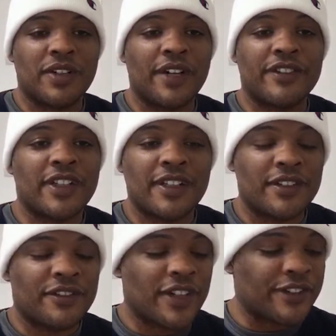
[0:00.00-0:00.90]
that's gonna
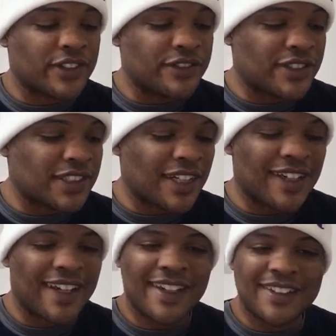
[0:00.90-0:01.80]

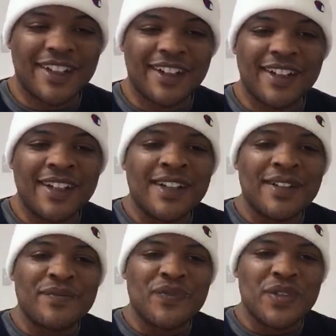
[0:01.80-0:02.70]
revolution. I can't talk.